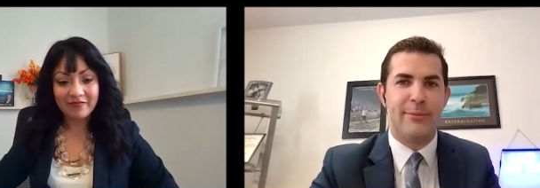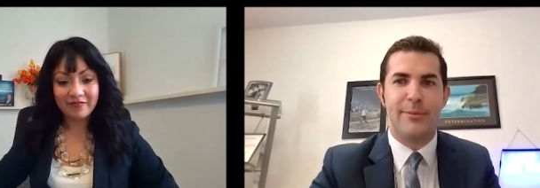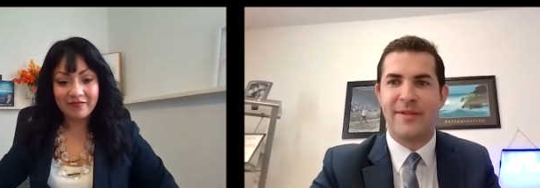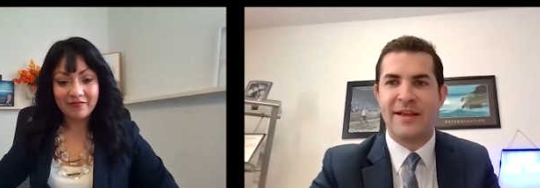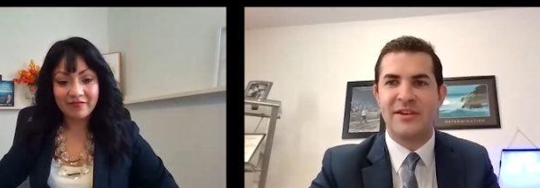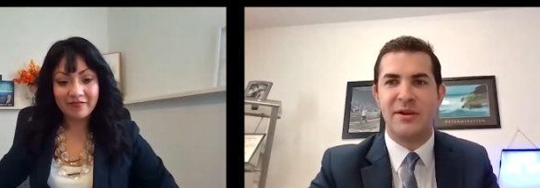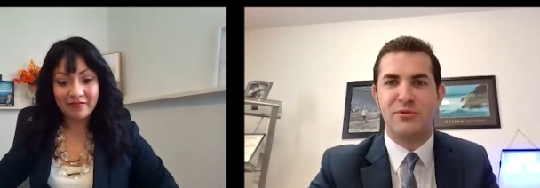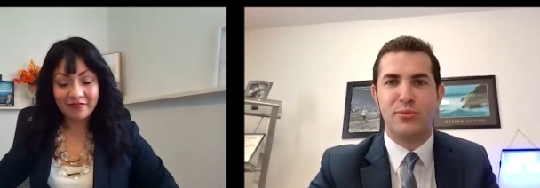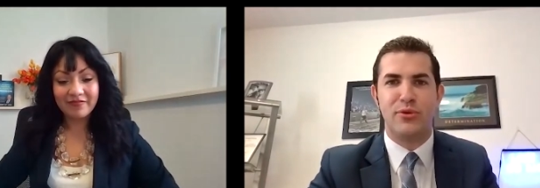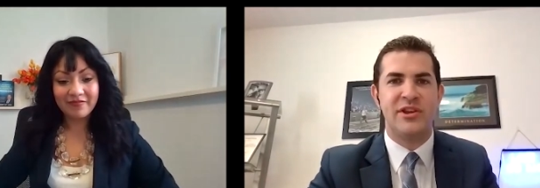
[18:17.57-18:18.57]
Speaker 1: I mean, my last name
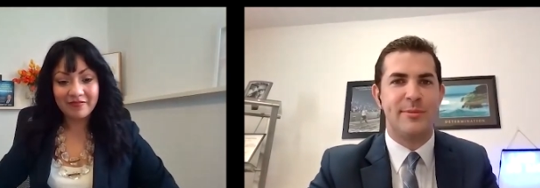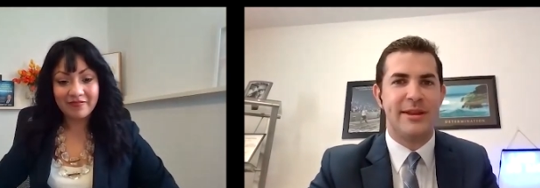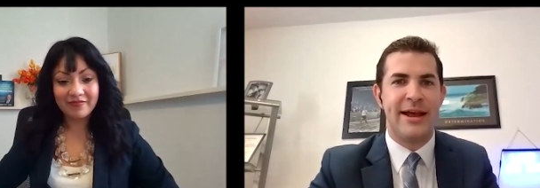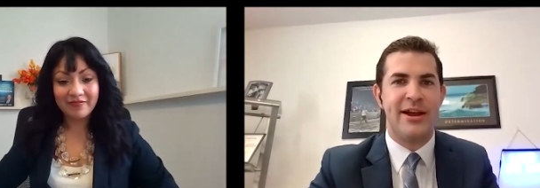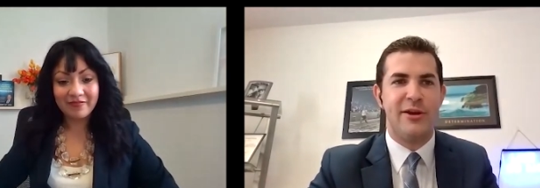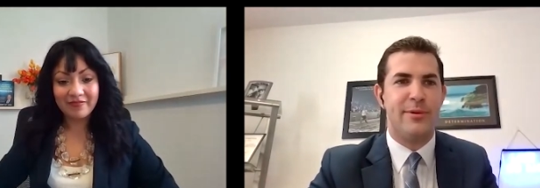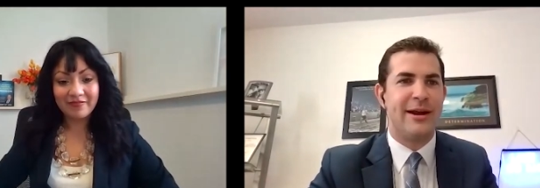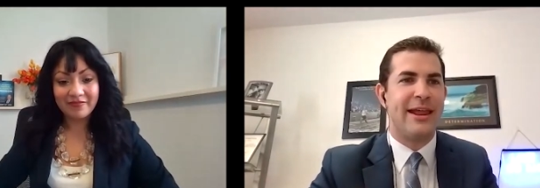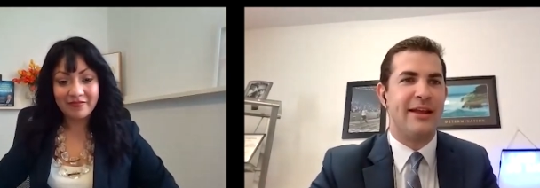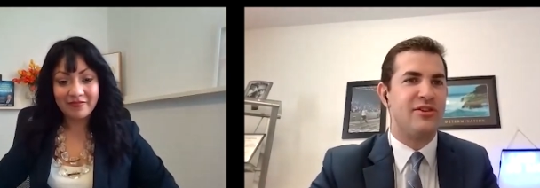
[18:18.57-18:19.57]
is Parisi, I'm Italian, but I
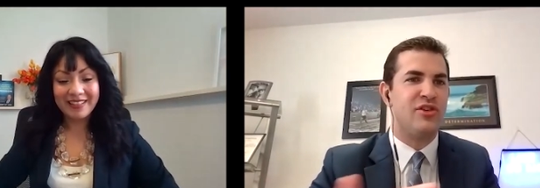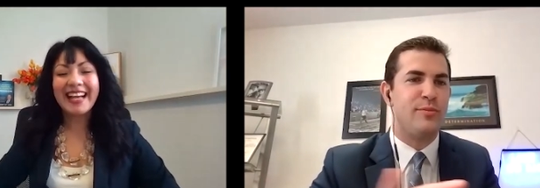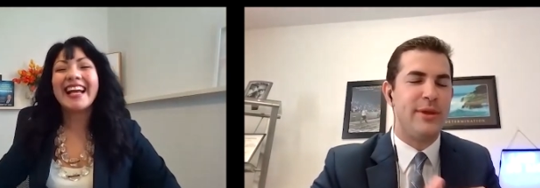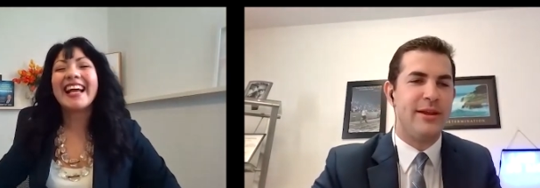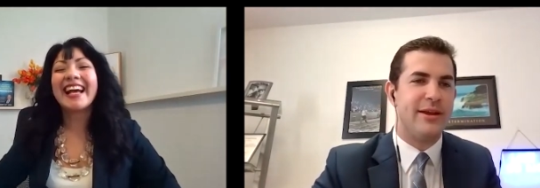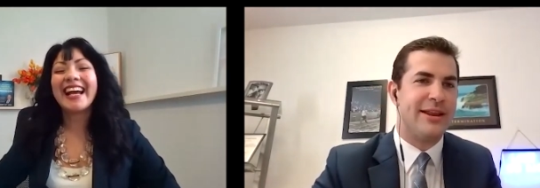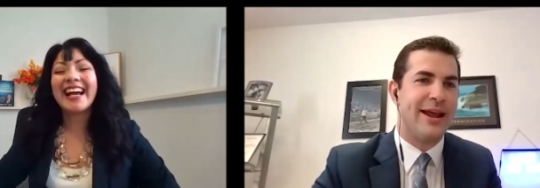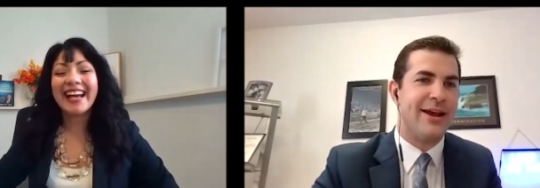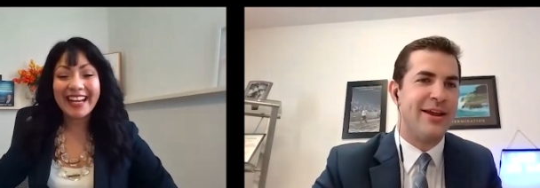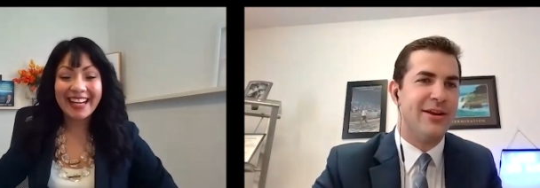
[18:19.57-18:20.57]
can't speak
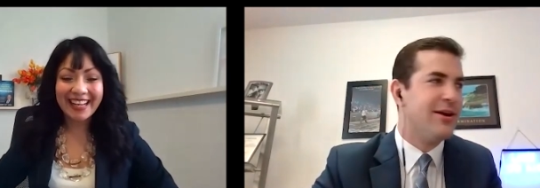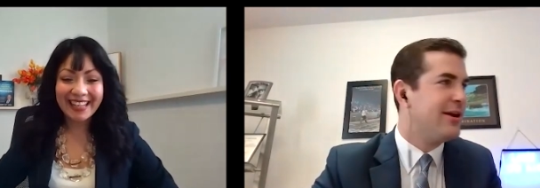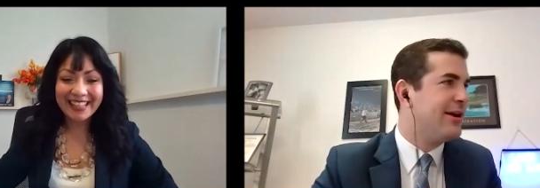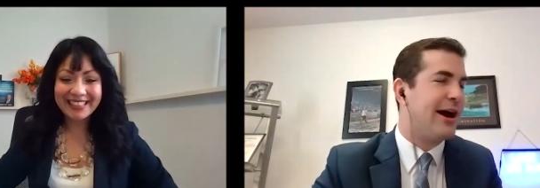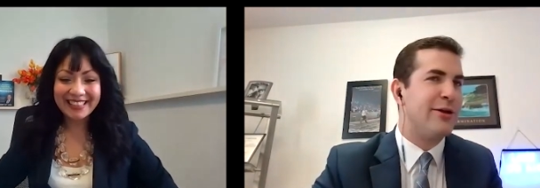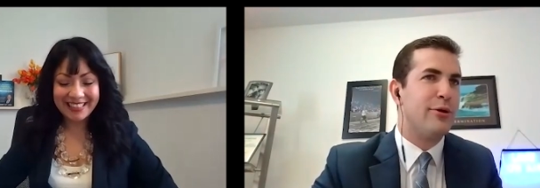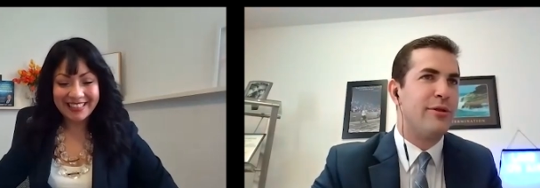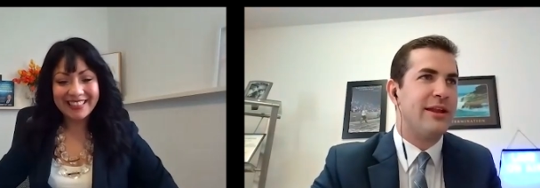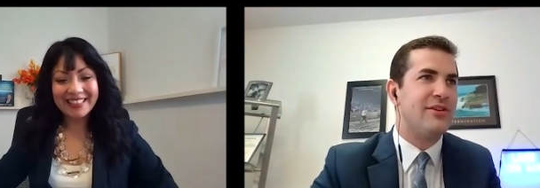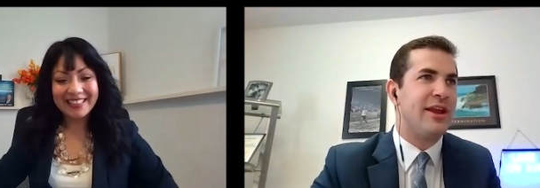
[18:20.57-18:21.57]
Italian other
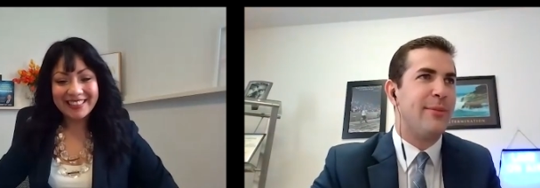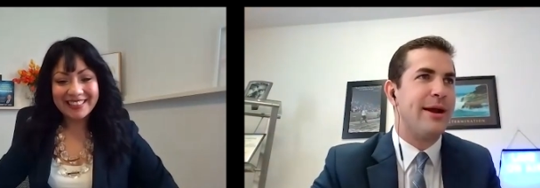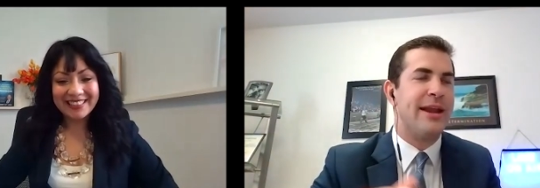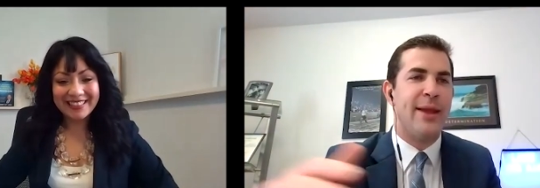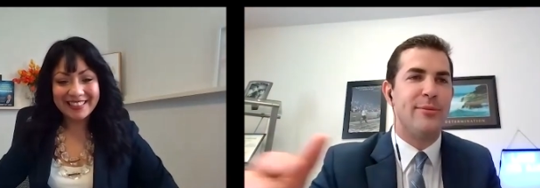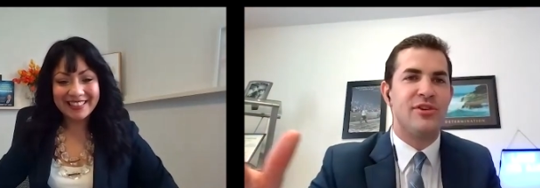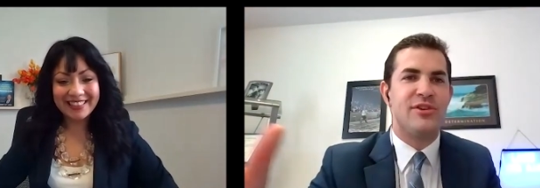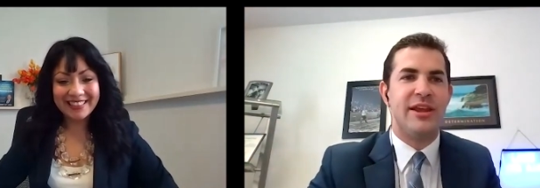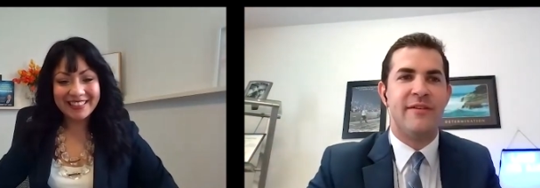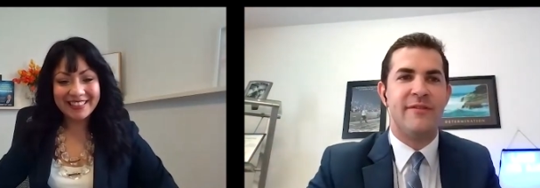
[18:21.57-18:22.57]
than saying my name is
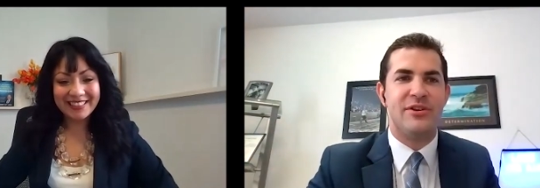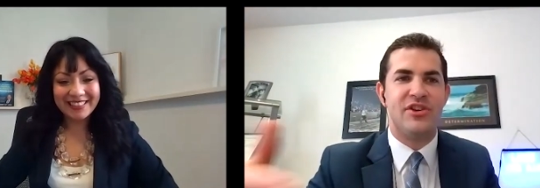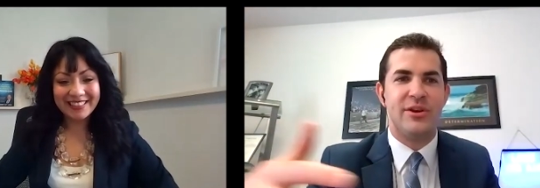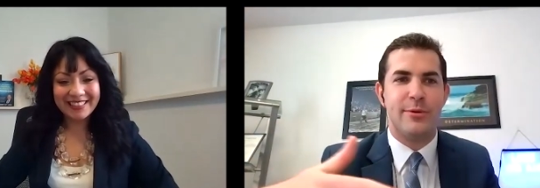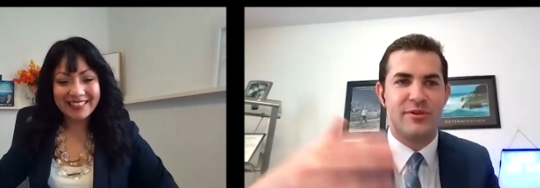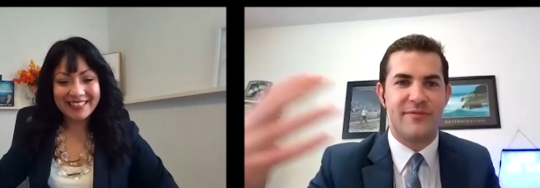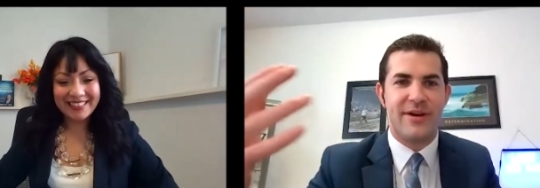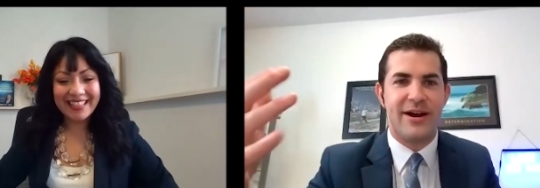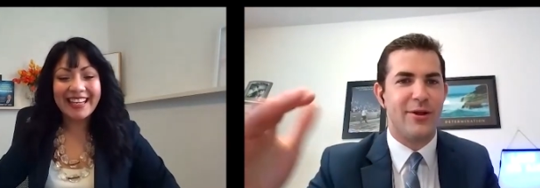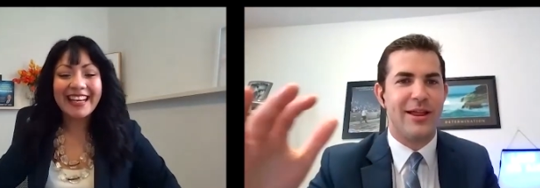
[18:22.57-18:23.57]
Steve, Michimo
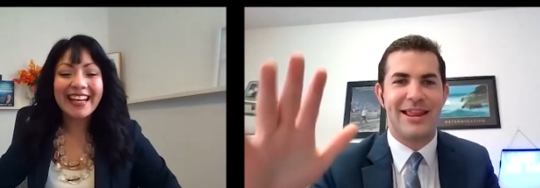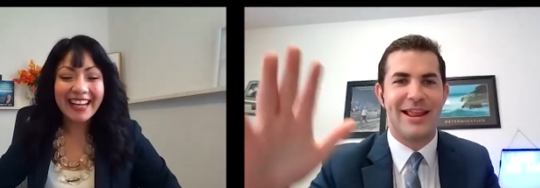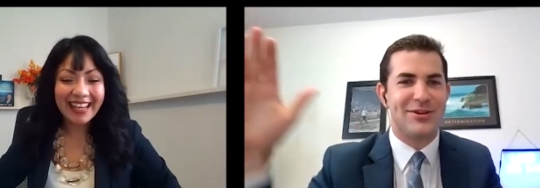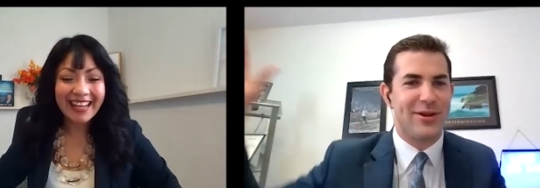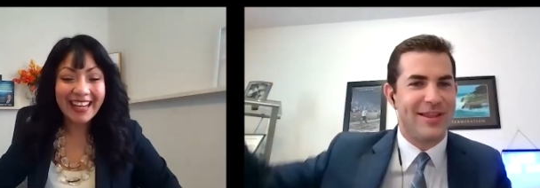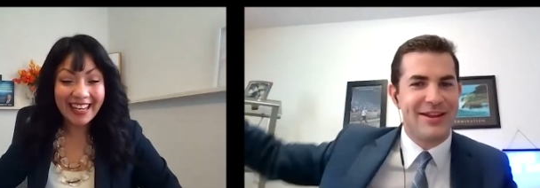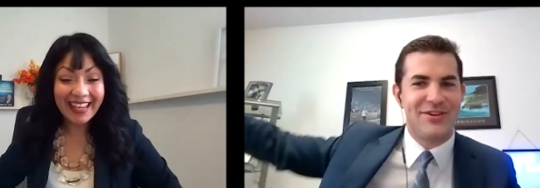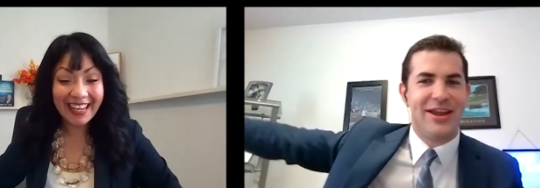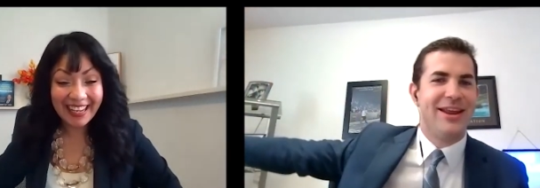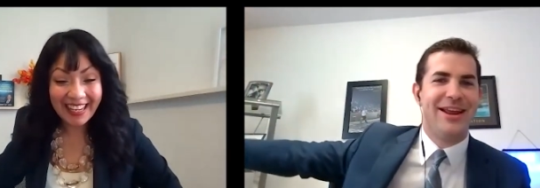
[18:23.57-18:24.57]
Stefano. Like that's
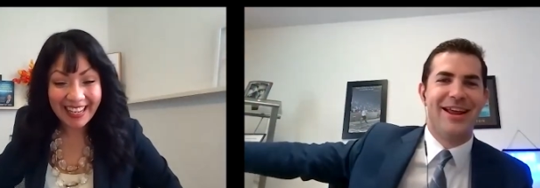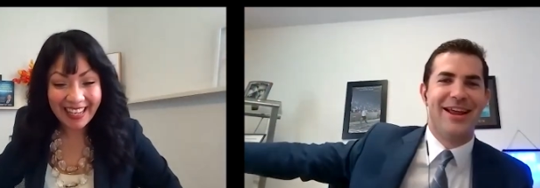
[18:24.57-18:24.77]
it.